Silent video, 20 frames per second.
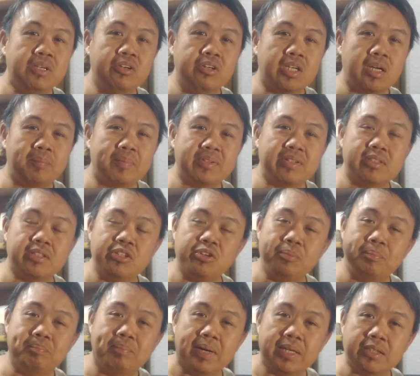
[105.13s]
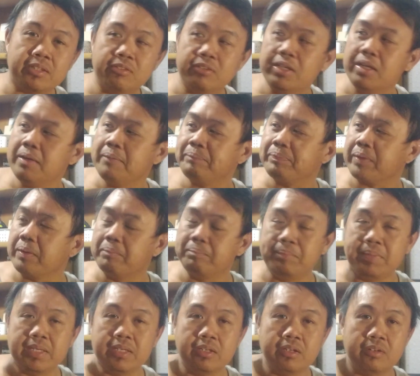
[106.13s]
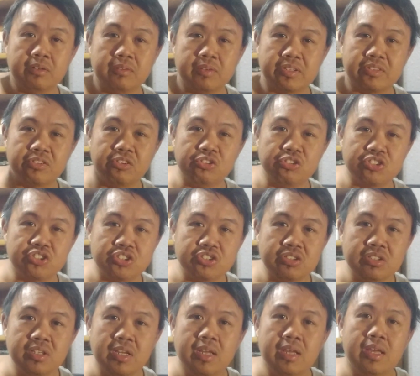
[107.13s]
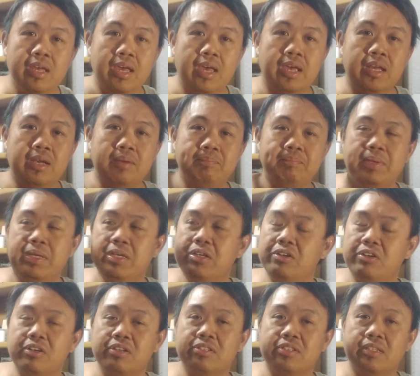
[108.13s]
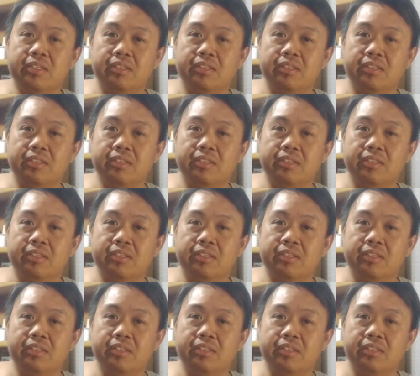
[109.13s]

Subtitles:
capacity of battery, bigger resolution, and a bigger